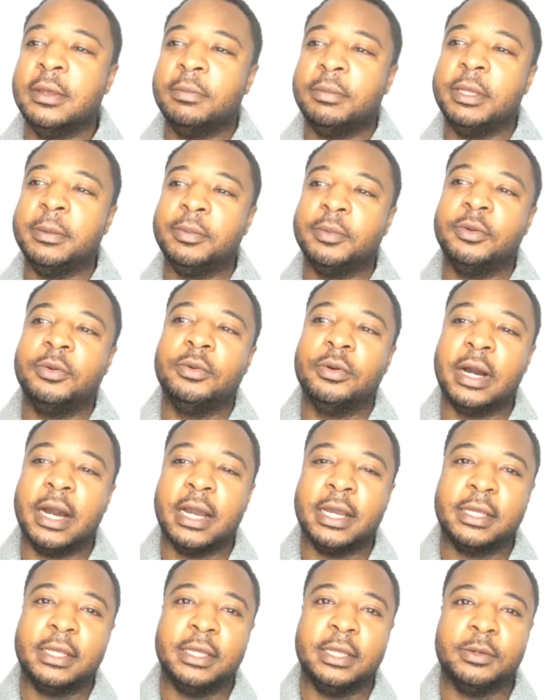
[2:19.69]
people who
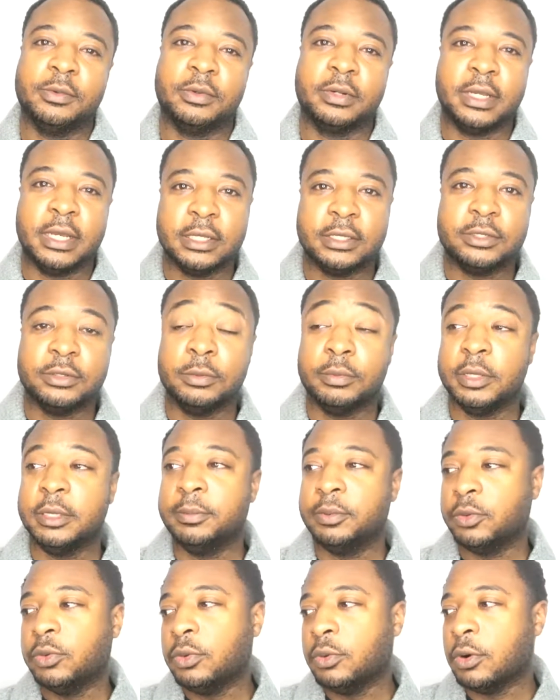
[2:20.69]
I can relate to,
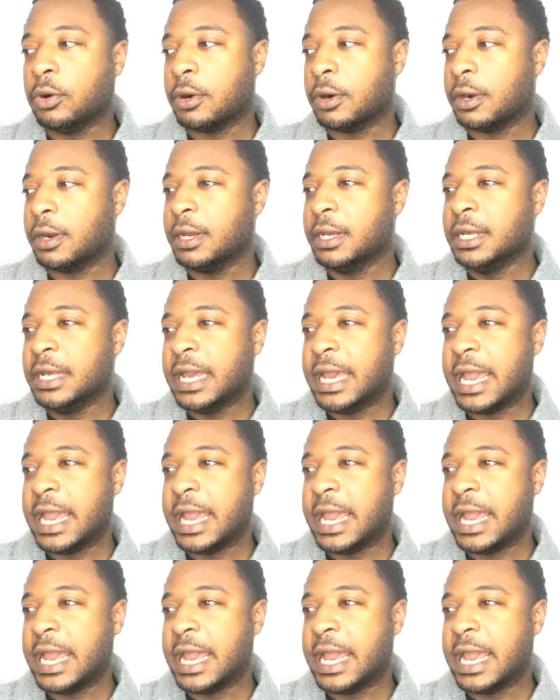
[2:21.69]
people who are